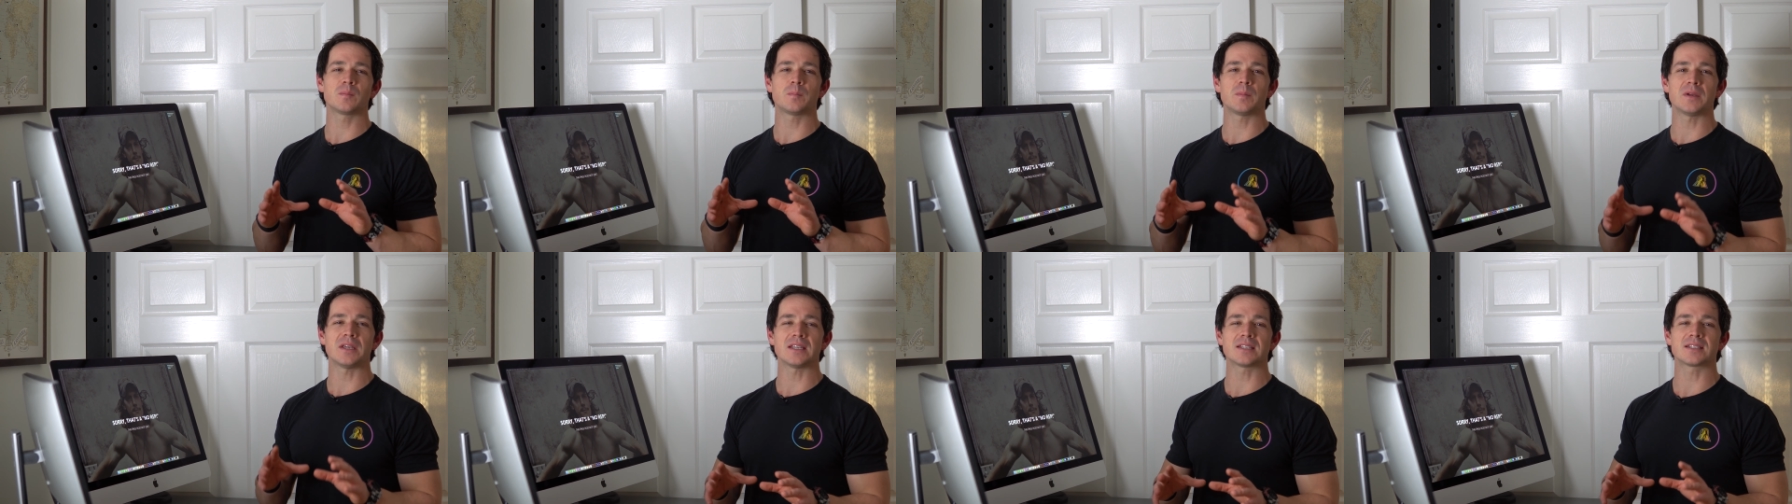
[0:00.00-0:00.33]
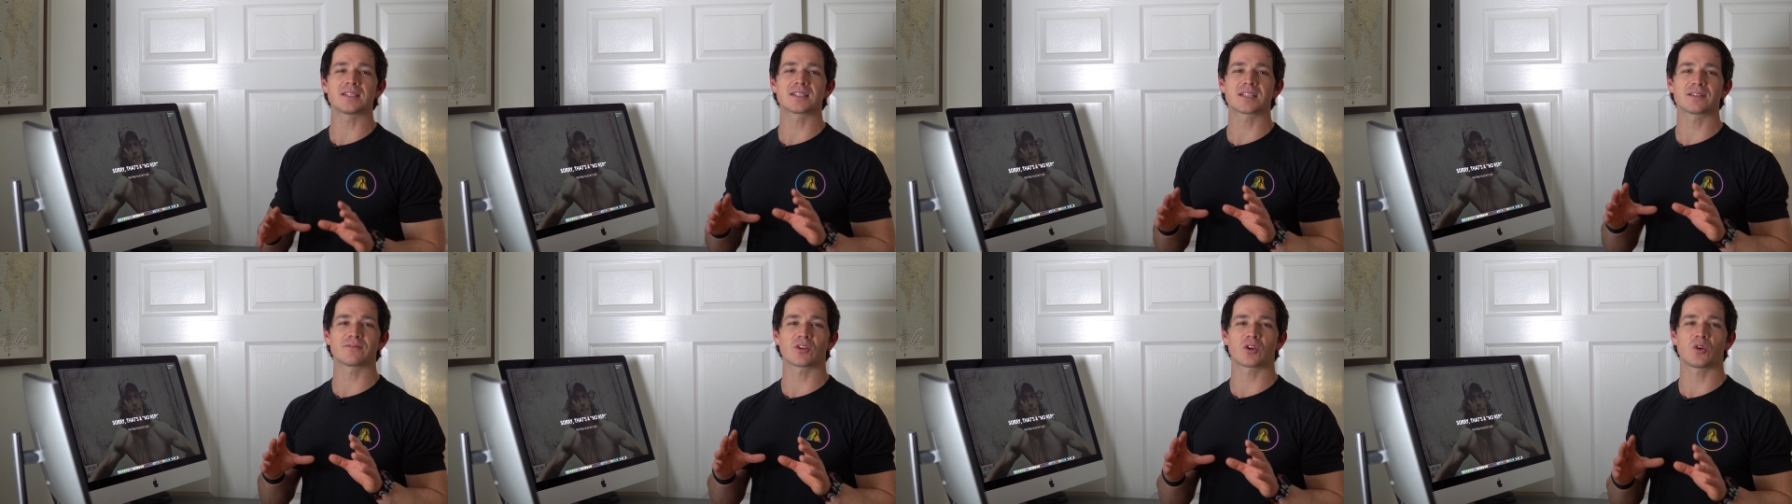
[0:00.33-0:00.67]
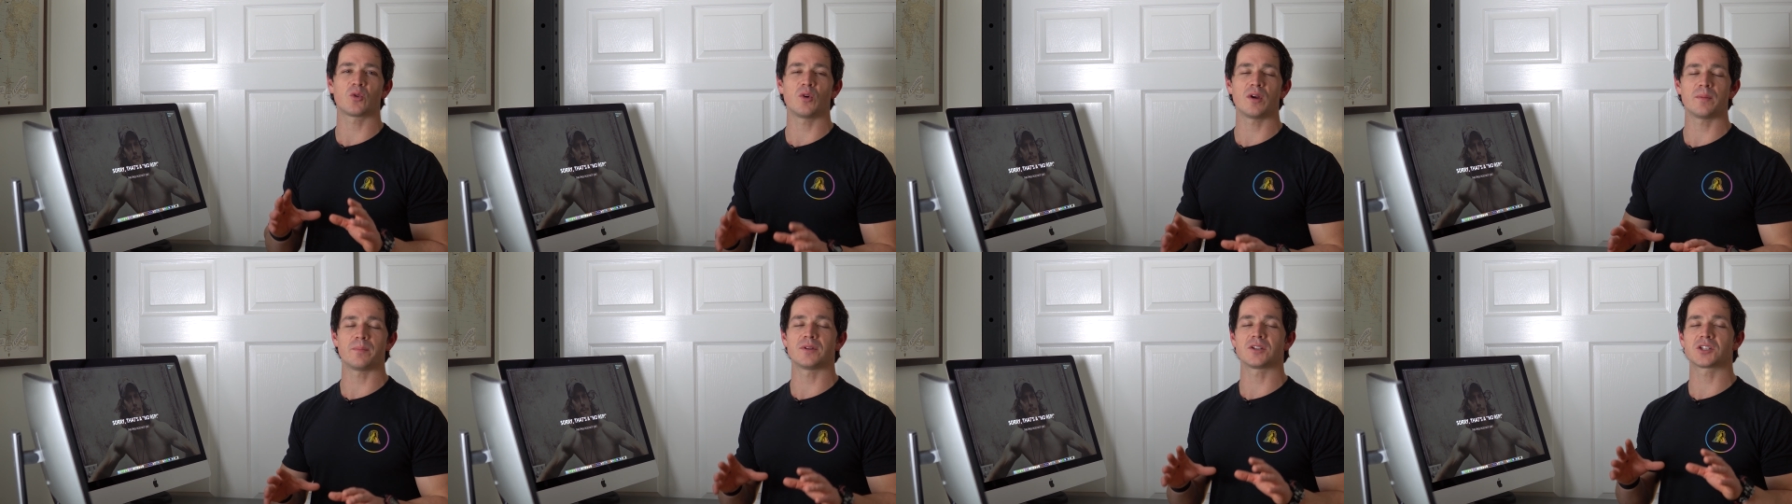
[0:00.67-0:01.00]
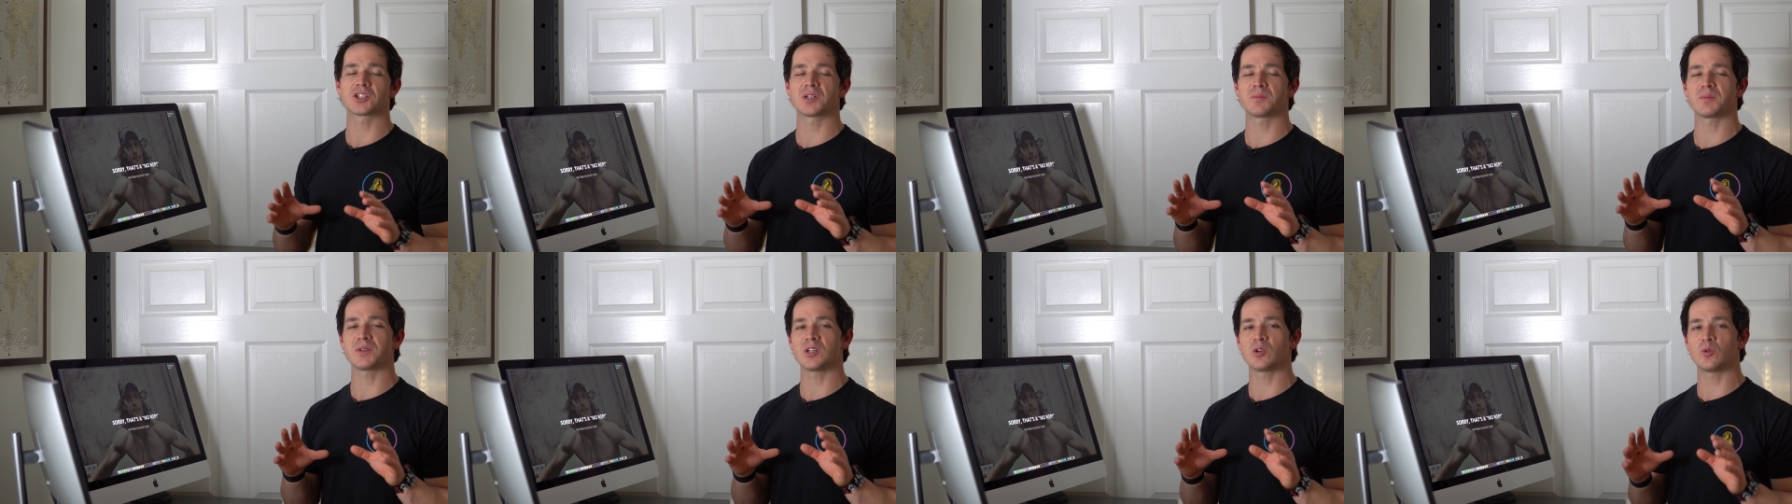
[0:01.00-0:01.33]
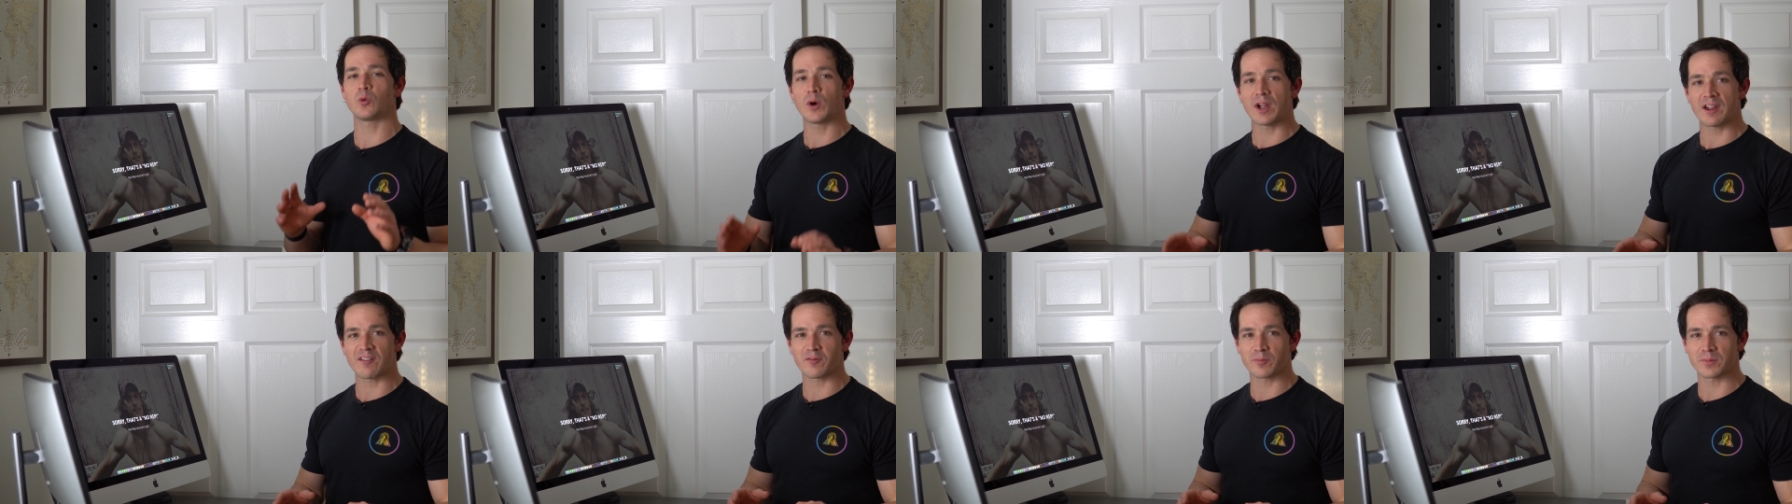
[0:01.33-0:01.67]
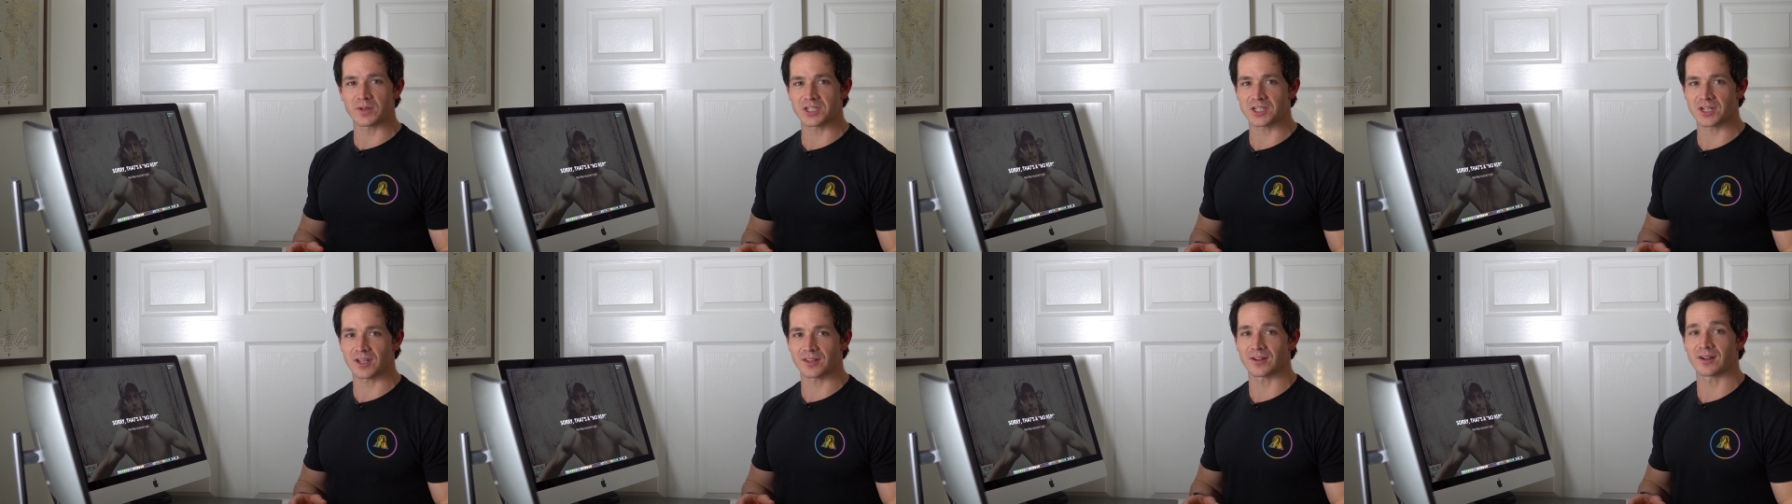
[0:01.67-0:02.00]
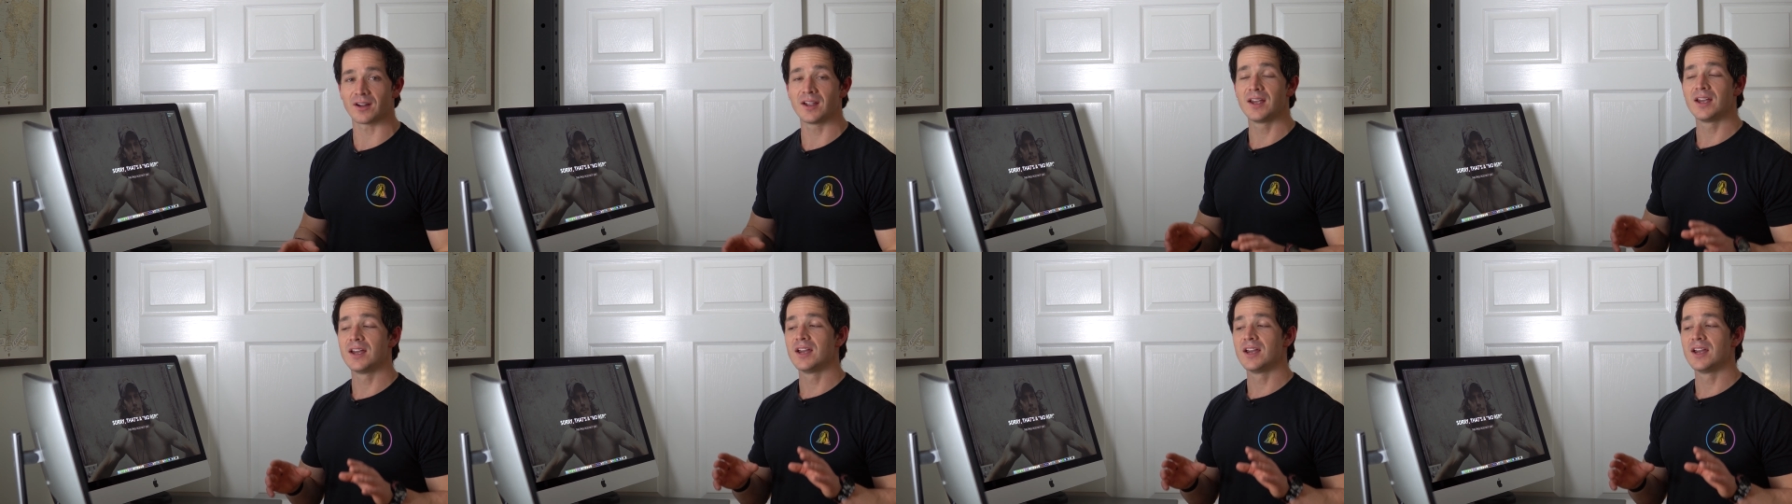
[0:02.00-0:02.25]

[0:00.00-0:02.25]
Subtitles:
pieces of equipment should be away from each other.